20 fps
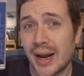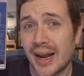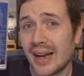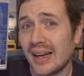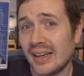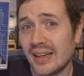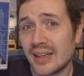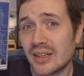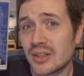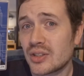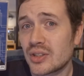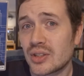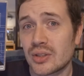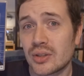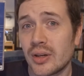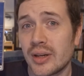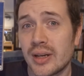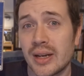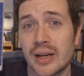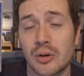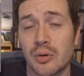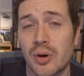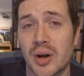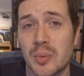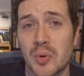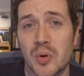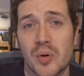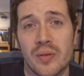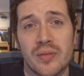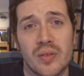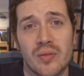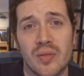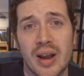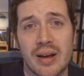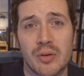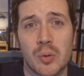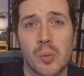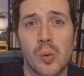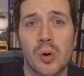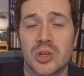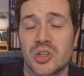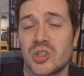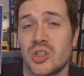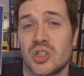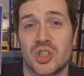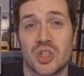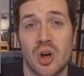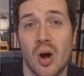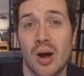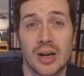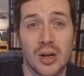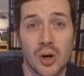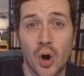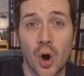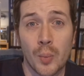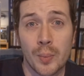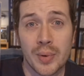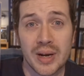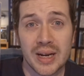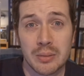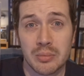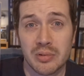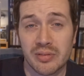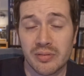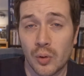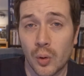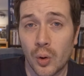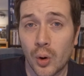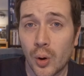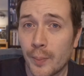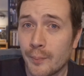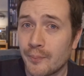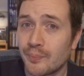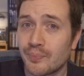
And it's incredible. If you've never watched a silent comedy before,